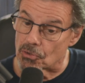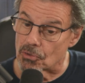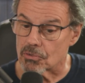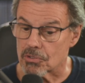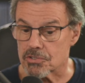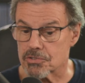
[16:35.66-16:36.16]

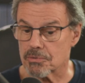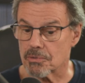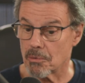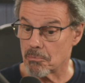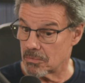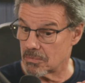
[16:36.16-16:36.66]
soul. It's
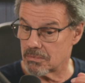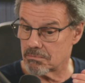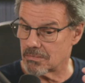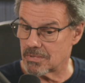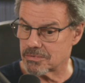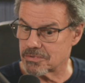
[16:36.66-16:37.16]

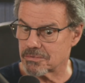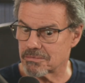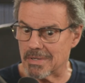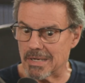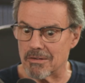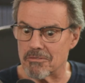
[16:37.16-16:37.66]

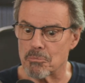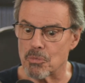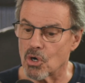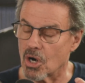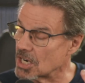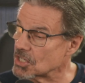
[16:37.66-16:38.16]
of
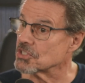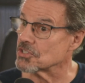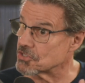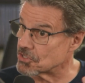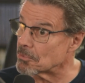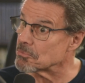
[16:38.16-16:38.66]

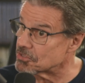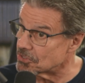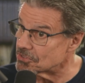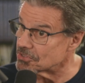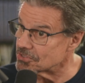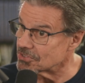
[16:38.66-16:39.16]
morontia
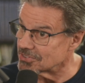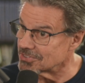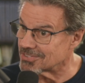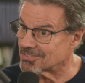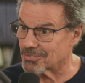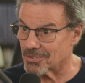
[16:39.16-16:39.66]
substance,
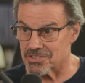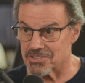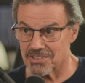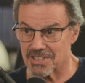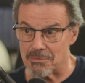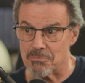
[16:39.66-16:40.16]

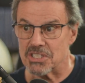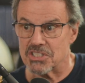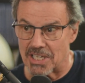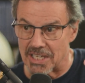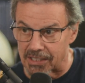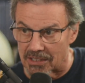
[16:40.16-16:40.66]
which can be
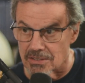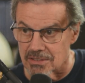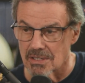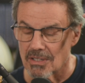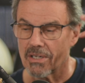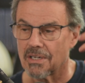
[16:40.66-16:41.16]

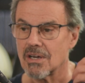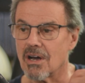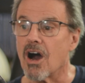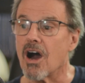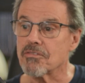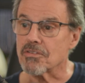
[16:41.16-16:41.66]
taken
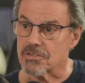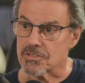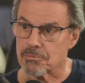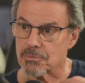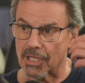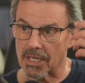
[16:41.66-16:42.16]
off of
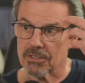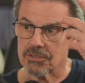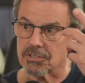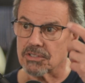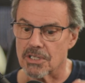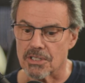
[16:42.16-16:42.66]
this
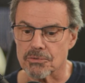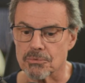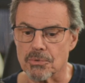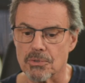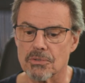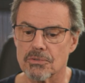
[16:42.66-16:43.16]
planet to the
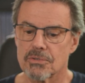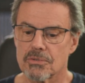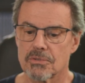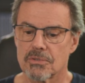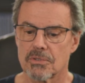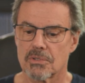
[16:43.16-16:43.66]
next world.
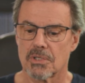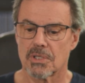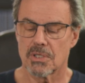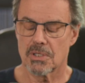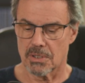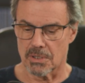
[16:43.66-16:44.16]

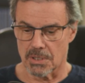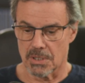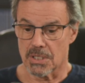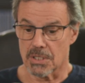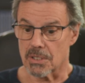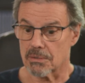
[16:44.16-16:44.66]

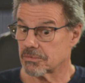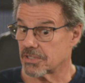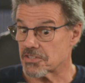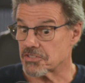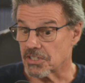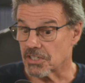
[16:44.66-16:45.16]
And our
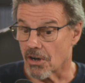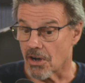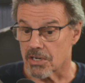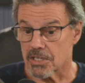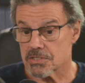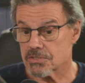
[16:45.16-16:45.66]
destiny
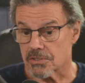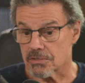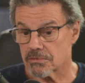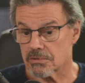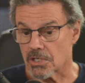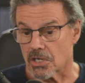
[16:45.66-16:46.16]
guardians,
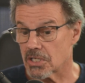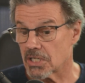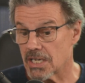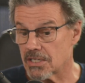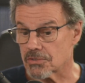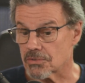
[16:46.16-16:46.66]
our
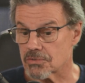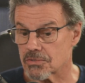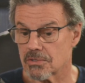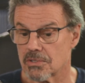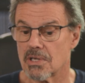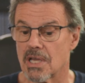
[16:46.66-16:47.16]
guardian
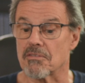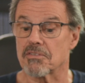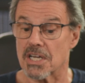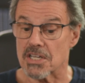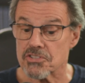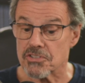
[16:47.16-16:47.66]
angels,
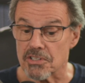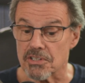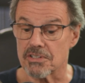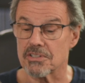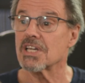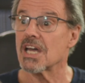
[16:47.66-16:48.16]
have
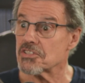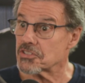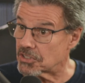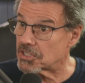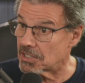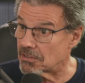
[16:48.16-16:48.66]

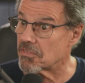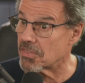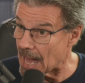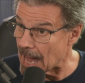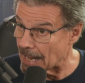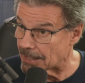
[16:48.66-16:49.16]
custody of
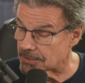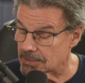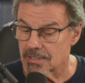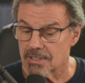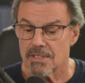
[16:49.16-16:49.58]
that.